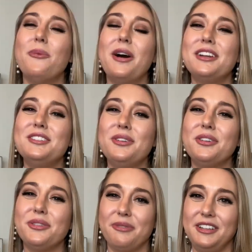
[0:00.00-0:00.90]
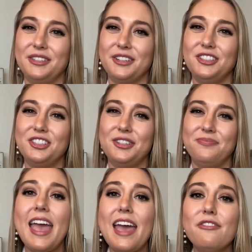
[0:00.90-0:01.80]
you'll want to do your research.
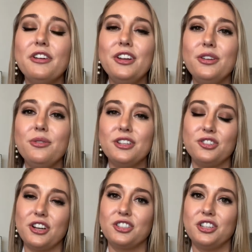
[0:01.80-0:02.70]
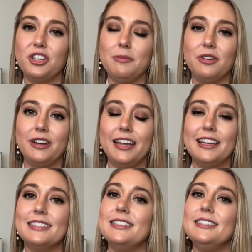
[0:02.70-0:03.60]
Every new construction community
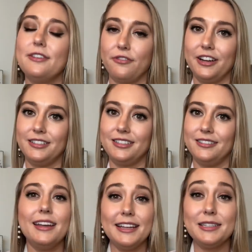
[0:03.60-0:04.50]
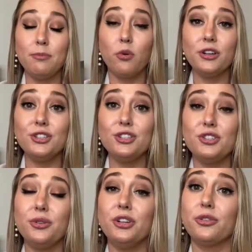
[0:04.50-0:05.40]
is different. It's important to
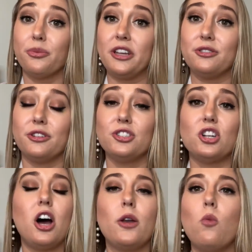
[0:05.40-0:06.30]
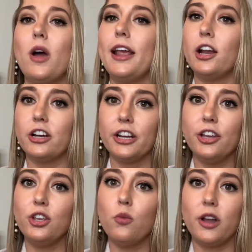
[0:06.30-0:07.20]
do your research on what area
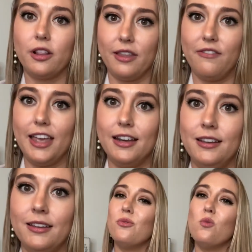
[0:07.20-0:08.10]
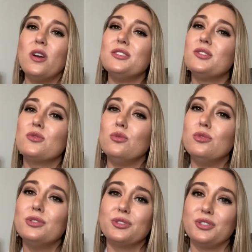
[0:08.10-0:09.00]
you want to live in, what
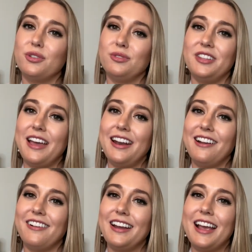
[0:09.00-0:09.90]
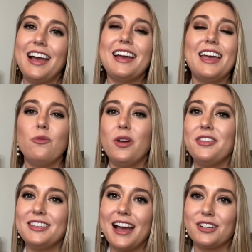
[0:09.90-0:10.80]
schools are zoned to that area, and what
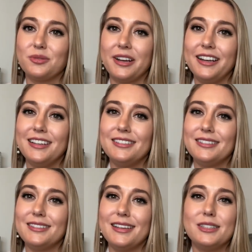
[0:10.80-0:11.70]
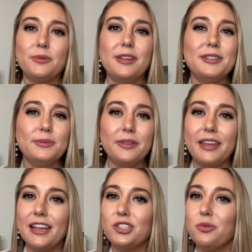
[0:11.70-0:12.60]
the tax rate is, as well as what
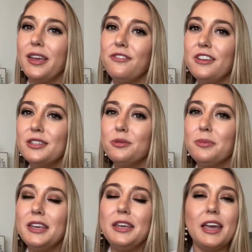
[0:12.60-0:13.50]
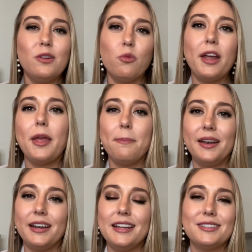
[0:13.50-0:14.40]
the HOA fees will be and what
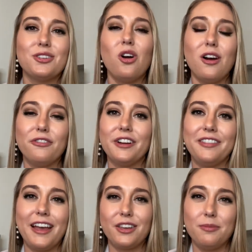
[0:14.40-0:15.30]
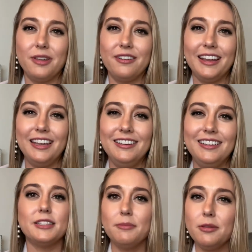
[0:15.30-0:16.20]
amenities are offered in that community.
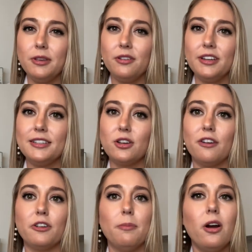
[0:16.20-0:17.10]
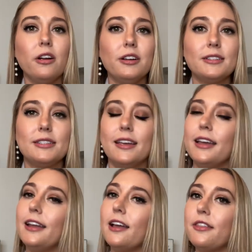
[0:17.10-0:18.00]
Some communities offer parks,
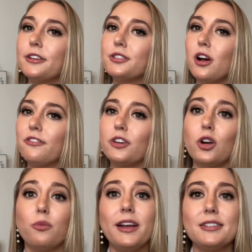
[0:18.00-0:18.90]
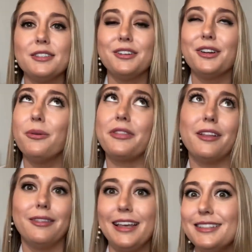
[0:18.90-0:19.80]
and others offer a rec center with a
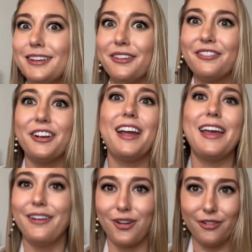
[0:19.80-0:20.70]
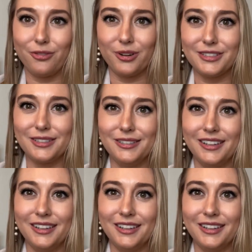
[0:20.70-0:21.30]
lazy river and a golf course.